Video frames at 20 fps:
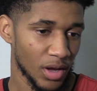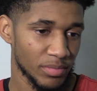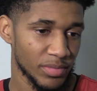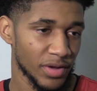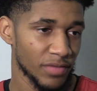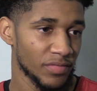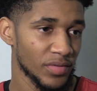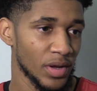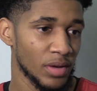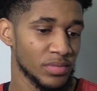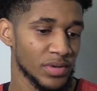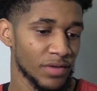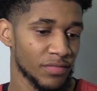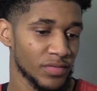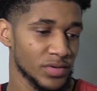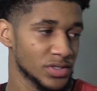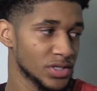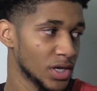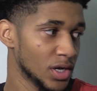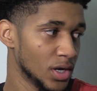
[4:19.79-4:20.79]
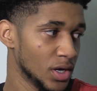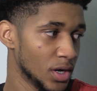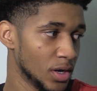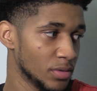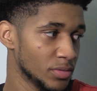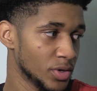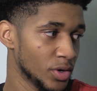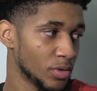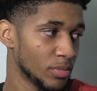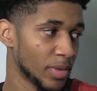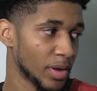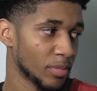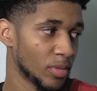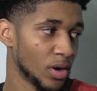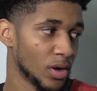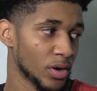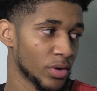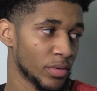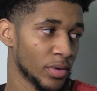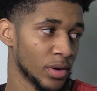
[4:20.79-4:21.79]
I'm definitely trying to make my
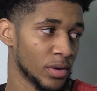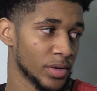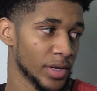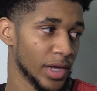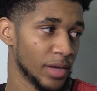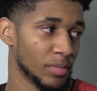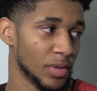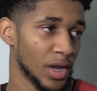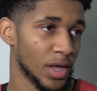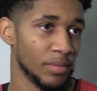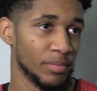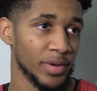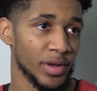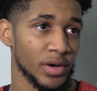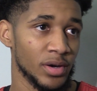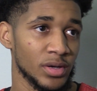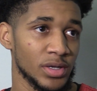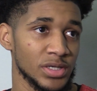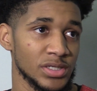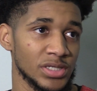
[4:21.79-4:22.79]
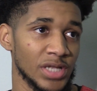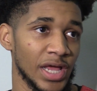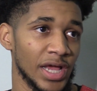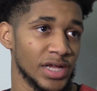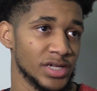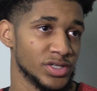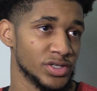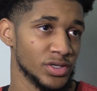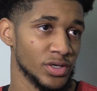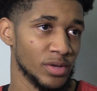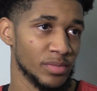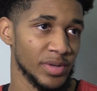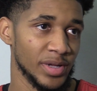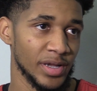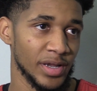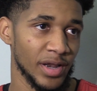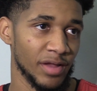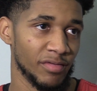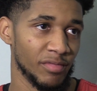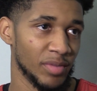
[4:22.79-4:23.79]
all-around game a lot better, because last year, I
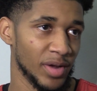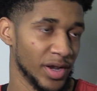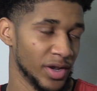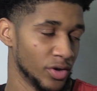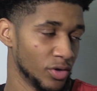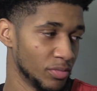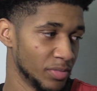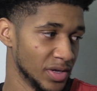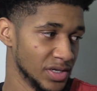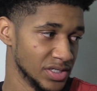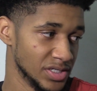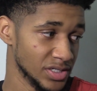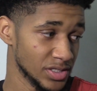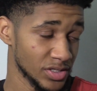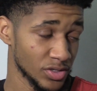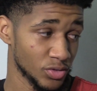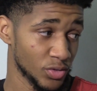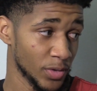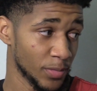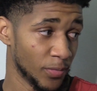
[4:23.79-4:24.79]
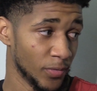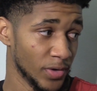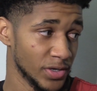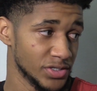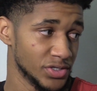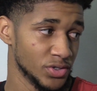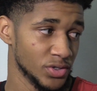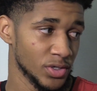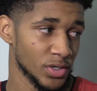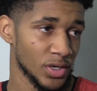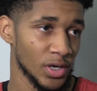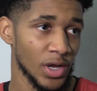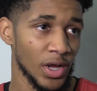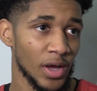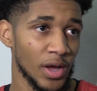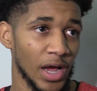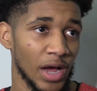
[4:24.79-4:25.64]
mean, everybody know me as just a 3-point shooter.